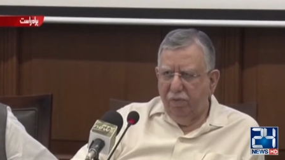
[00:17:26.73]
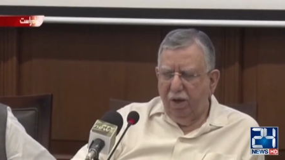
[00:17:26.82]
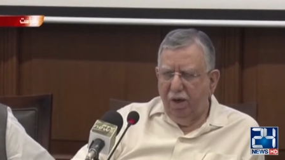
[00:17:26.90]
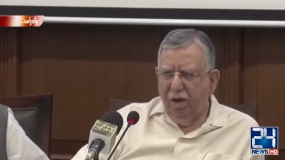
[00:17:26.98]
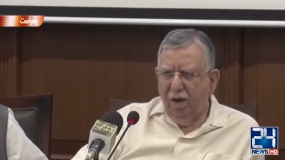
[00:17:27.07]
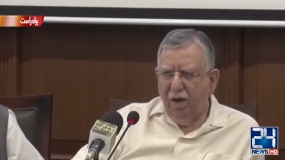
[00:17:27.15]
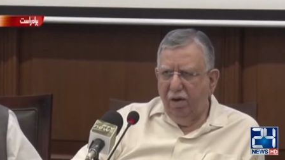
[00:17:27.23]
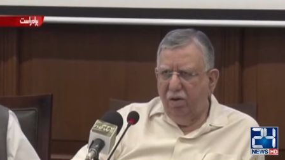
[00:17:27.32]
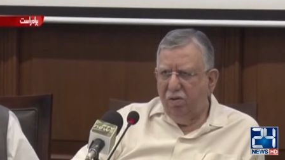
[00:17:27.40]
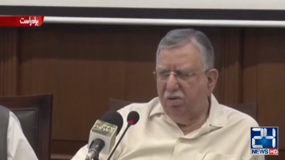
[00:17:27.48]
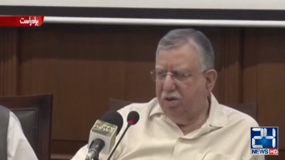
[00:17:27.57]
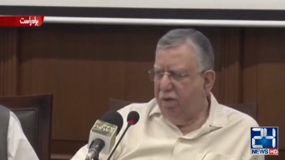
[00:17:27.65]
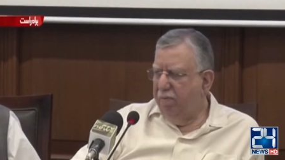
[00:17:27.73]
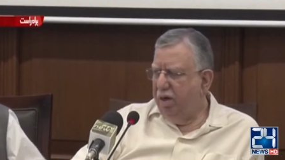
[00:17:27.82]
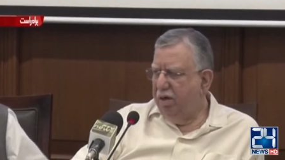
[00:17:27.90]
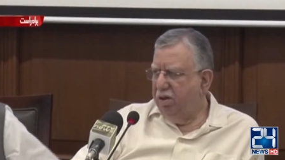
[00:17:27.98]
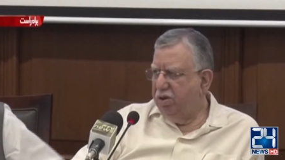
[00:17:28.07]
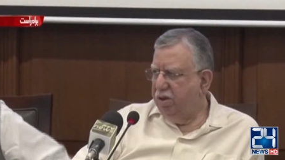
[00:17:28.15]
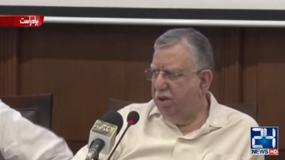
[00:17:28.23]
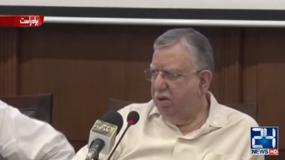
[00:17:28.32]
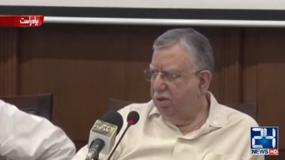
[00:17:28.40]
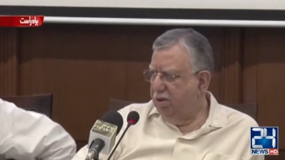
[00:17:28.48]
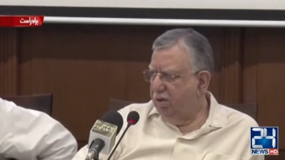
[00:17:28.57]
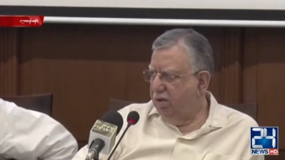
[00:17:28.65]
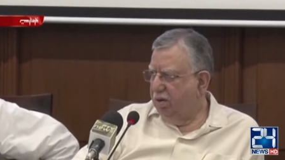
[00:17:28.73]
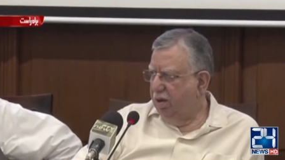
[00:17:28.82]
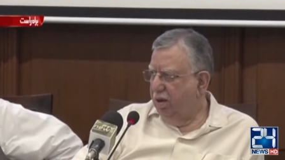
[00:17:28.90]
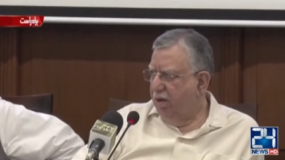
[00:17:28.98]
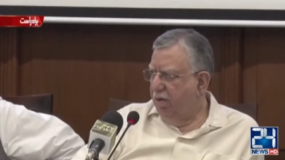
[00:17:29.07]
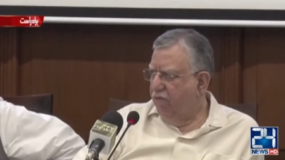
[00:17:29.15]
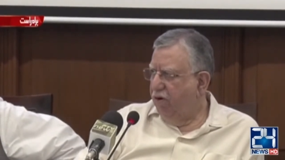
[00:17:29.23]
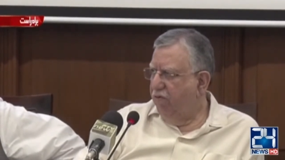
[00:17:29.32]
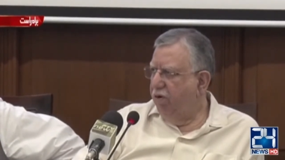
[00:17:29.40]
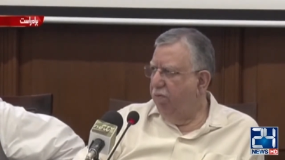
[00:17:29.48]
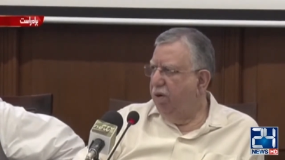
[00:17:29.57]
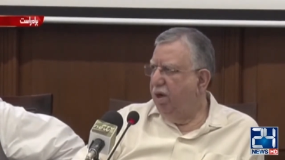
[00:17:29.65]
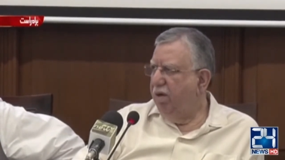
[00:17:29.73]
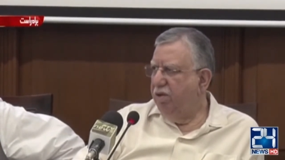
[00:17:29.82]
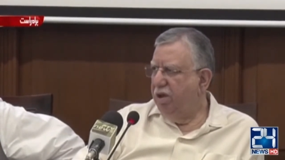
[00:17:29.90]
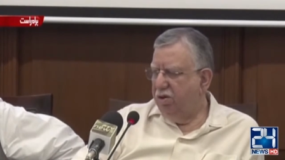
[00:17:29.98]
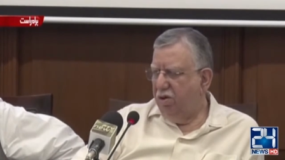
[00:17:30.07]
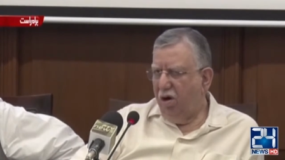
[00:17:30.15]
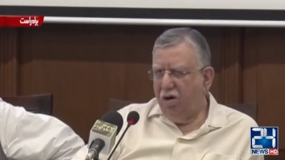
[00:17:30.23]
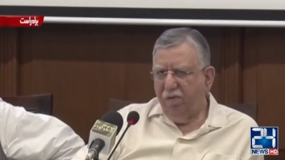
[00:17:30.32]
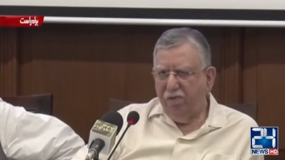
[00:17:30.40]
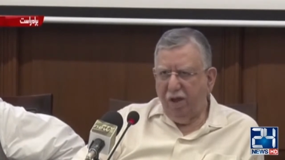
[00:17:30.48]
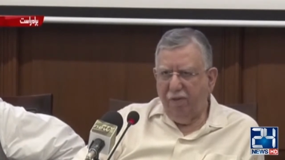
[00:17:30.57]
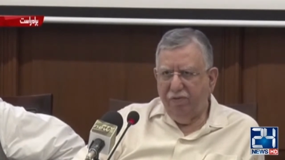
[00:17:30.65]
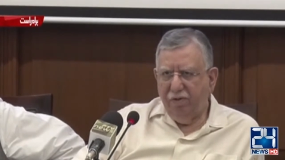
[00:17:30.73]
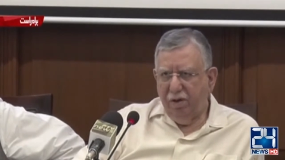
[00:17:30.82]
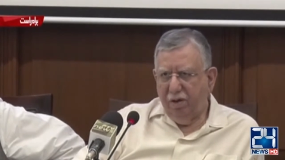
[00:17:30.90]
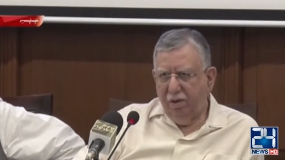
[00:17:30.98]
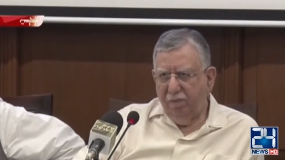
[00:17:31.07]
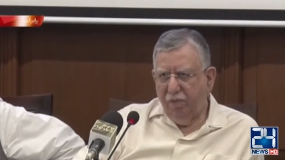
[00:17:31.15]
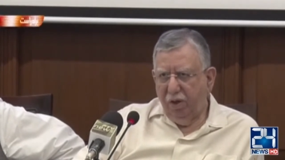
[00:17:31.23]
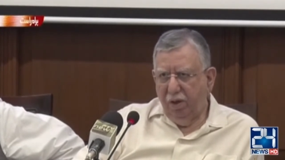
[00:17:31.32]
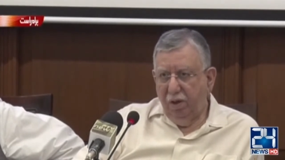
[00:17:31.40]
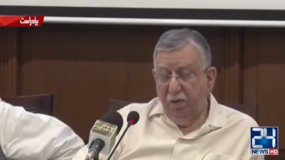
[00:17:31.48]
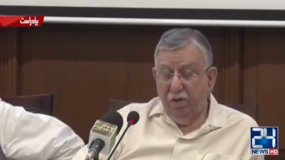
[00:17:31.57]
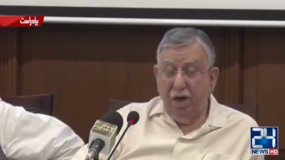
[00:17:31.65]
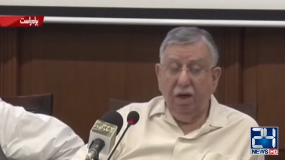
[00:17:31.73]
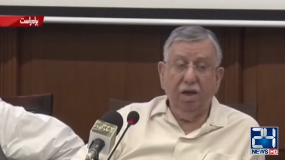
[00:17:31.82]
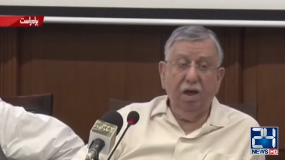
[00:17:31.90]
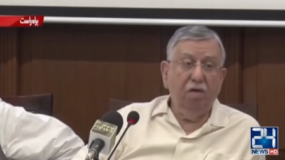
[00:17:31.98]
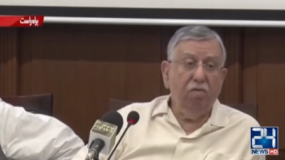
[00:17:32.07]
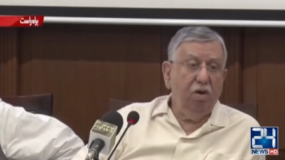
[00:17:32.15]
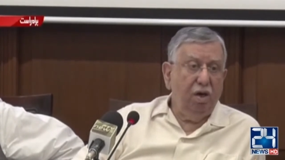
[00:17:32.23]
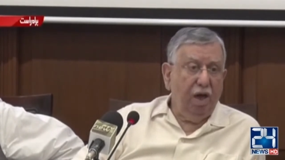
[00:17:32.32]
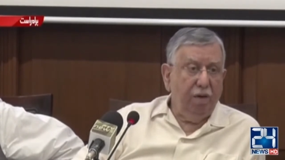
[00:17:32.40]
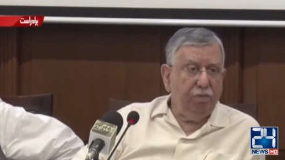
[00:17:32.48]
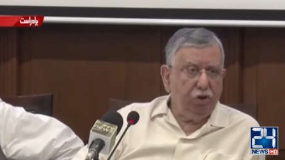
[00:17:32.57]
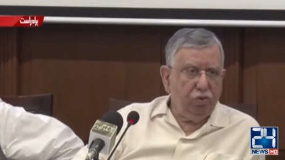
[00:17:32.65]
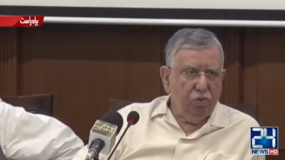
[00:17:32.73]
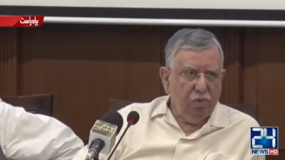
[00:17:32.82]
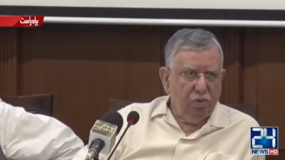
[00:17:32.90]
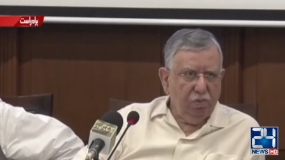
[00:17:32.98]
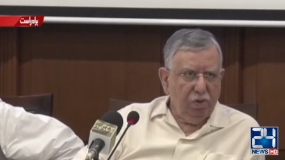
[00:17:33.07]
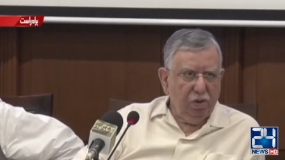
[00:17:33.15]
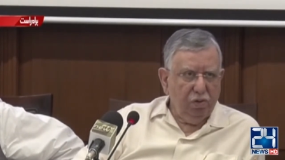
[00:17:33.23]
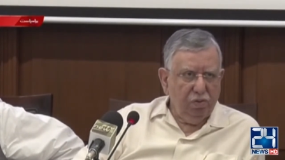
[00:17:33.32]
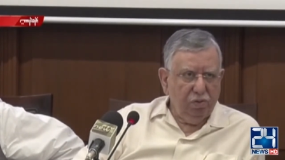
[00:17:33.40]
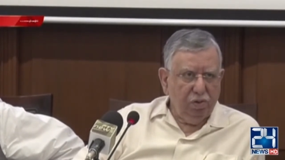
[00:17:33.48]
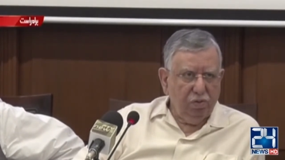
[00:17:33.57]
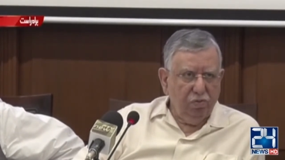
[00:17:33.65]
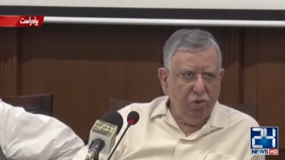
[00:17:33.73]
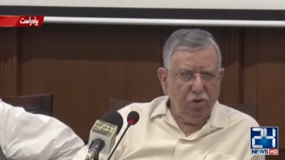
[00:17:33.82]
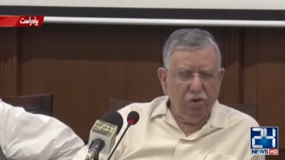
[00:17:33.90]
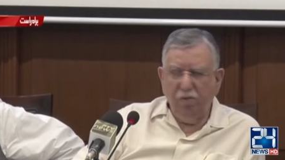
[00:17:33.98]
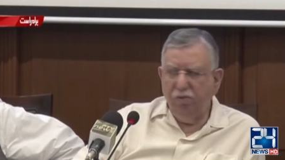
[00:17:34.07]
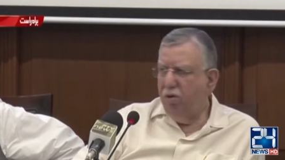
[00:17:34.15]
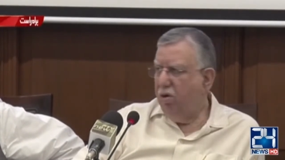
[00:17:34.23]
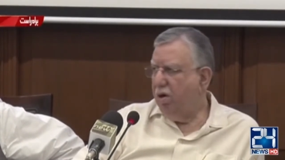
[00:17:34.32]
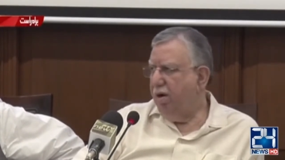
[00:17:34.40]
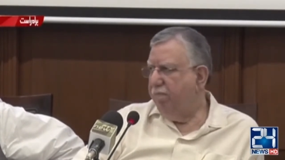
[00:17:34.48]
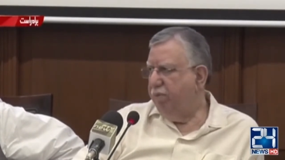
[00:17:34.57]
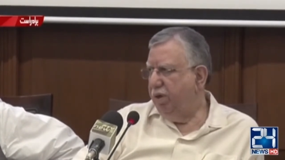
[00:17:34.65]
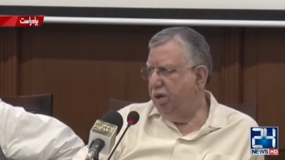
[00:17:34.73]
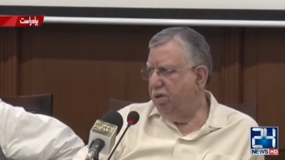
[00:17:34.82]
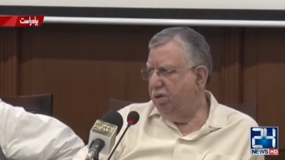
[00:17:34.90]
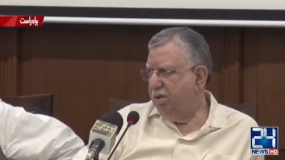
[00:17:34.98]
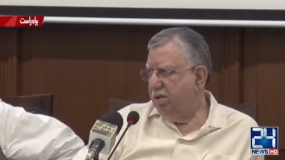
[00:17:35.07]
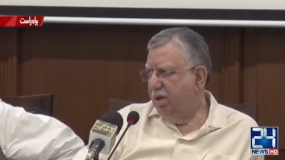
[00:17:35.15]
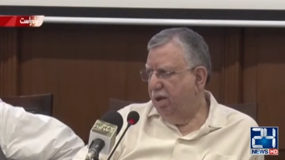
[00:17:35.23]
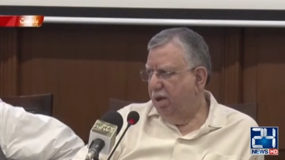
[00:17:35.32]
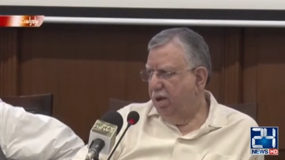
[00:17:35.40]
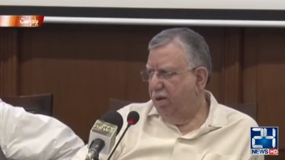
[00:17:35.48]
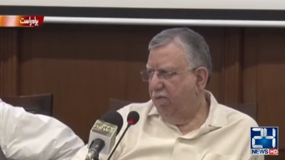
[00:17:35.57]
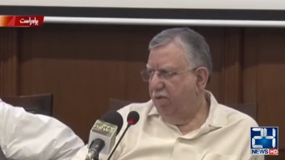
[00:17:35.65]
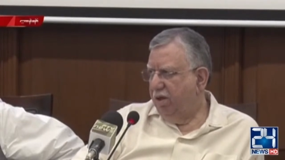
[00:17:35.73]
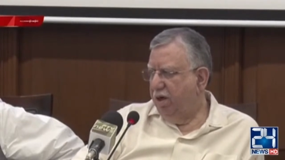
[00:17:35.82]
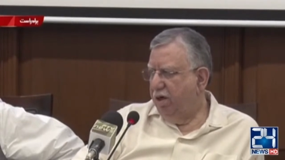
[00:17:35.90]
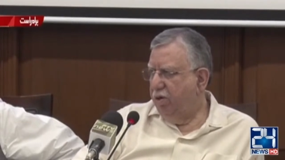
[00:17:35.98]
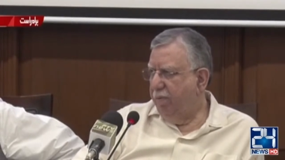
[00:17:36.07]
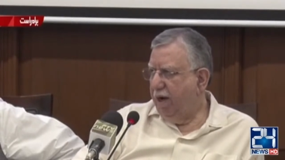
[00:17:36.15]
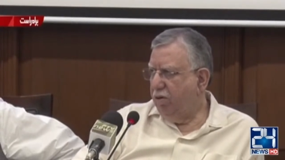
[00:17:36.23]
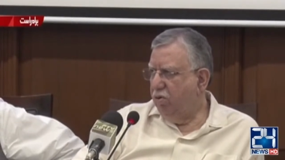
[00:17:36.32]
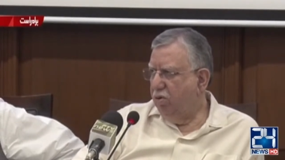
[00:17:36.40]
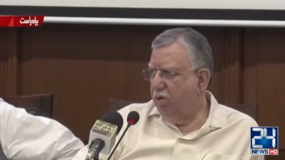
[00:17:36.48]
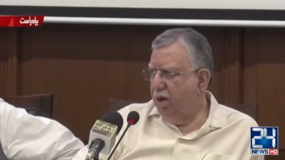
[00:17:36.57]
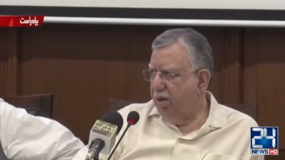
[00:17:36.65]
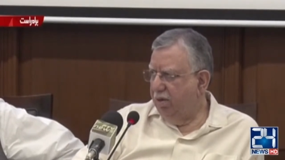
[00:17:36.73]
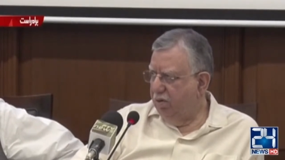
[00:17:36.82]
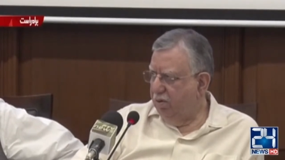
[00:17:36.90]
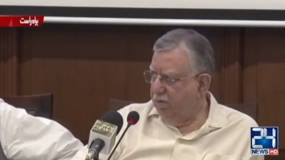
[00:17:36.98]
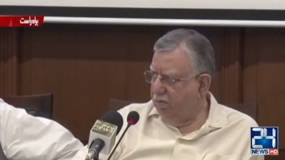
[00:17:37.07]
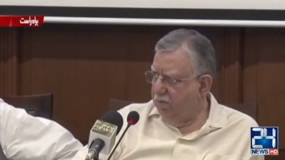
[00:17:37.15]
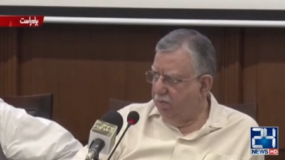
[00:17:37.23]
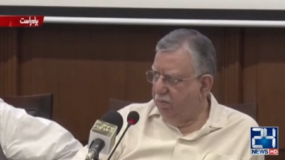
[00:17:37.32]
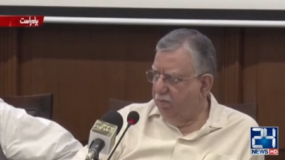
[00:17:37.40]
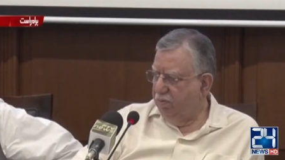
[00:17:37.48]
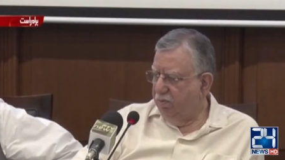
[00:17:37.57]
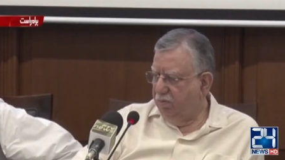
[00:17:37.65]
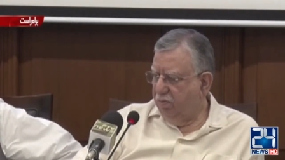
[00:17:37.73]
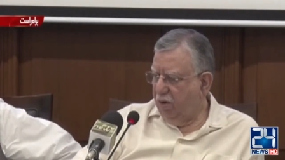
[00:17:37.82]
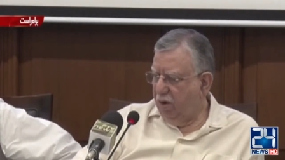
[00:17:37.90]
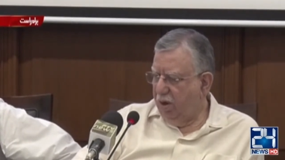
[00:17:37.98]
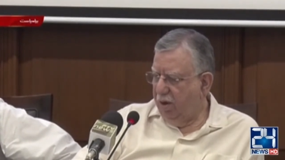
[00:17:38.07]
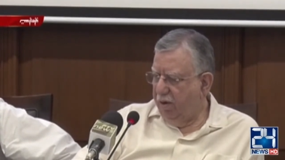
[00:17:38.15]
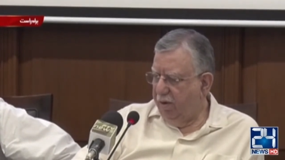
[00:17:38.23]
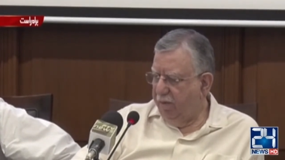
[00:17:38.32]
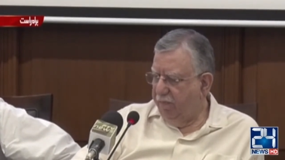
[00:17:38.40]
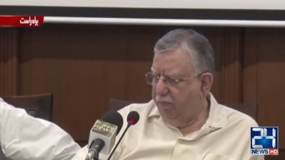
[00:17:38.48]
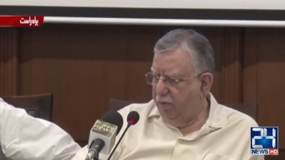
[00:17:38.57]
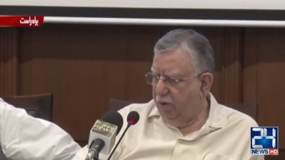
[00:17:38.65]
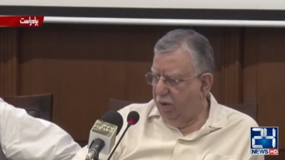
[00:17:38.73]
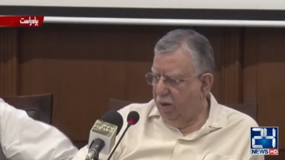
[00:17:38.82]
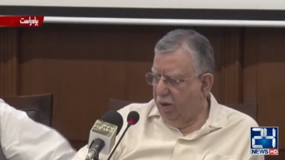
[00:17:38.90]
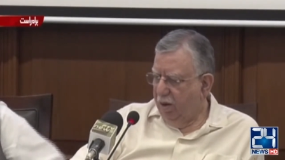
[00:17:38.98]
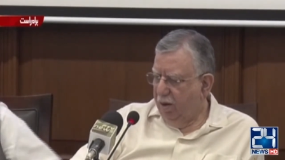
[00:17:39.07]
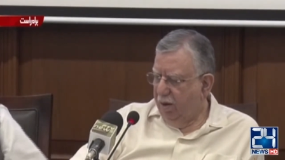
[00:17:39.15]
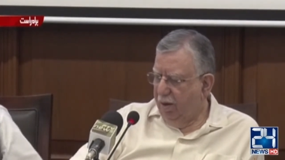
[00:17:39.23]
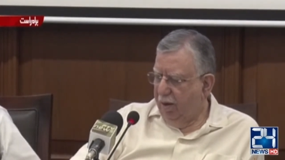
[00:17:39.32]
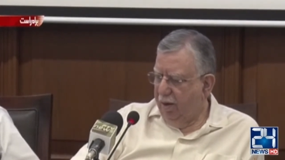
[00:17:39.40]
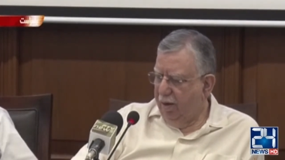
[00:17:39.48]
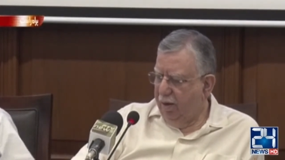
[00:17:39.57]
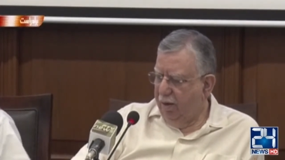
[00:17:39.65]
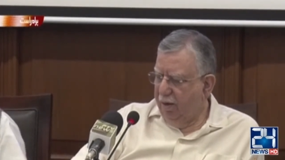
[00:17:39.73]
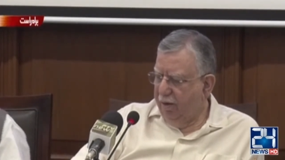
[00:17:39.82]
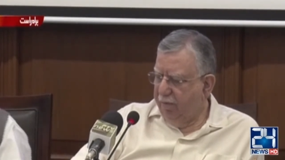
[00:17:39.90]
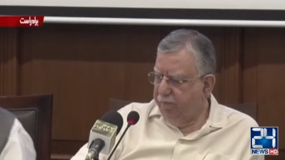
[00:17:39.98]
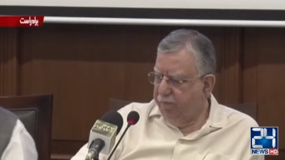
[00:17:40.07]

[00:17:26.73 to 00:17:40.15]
and, and on some industries where we believe there's a lot of theft. That again will help you because most of your companies, whether uh, tobacco and you know, uh, and uh,